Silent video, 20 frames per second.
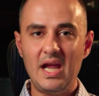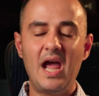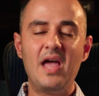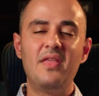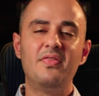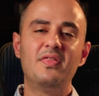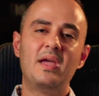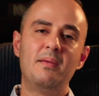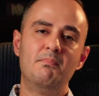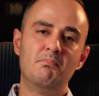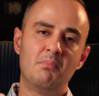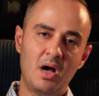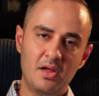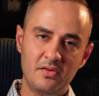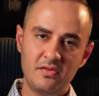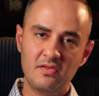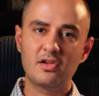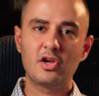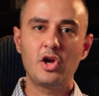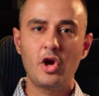and they
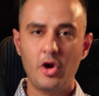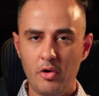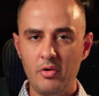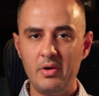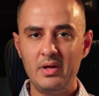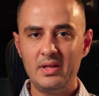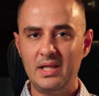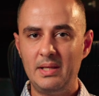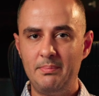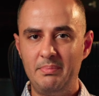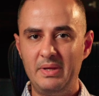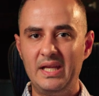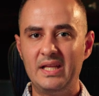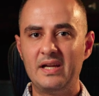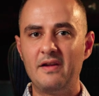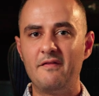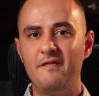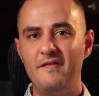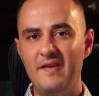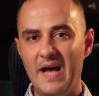must currently be in
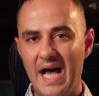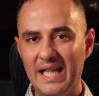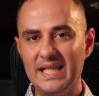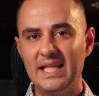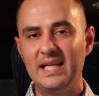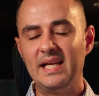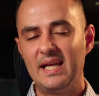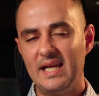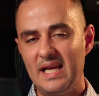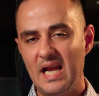a valid